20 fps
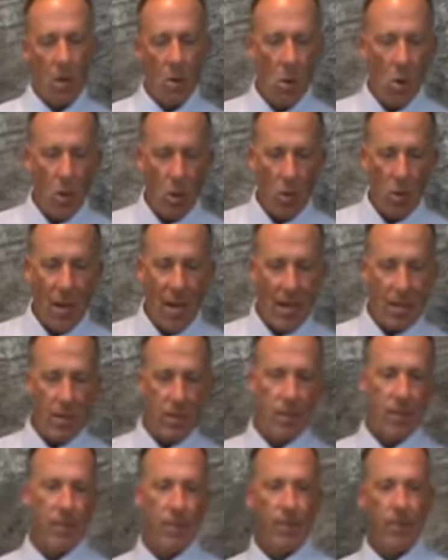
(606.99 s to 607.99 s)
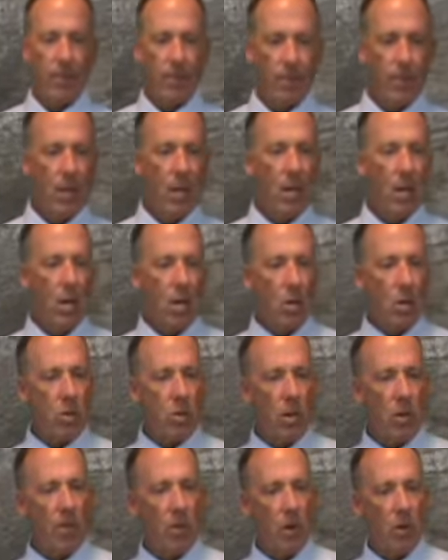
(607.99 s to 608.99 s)
Chord arrest.
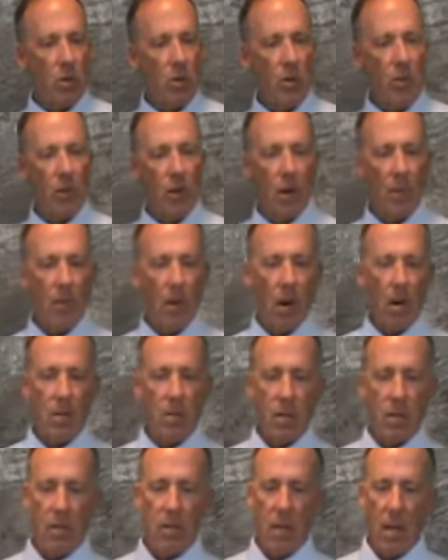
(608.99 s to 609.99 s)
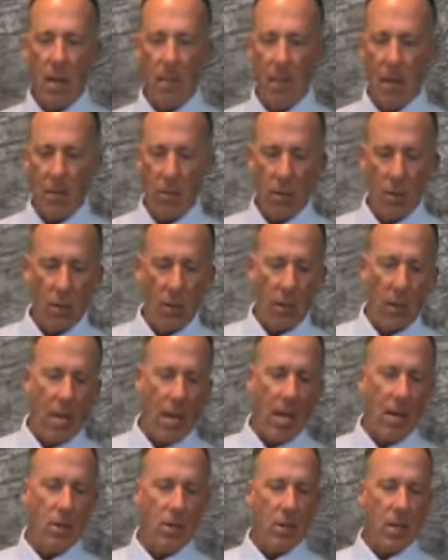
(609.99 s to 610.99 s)
Usually appears over all parts of the same metrical
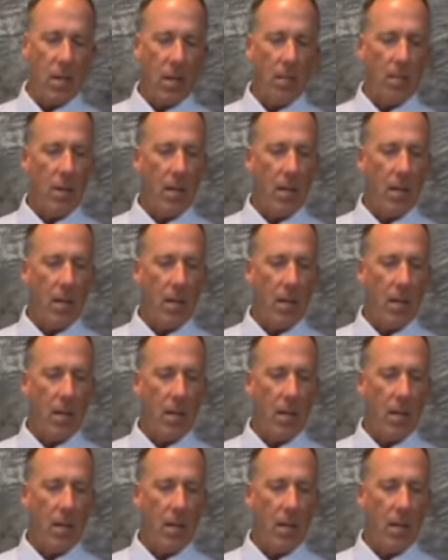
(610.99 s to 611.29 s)
location in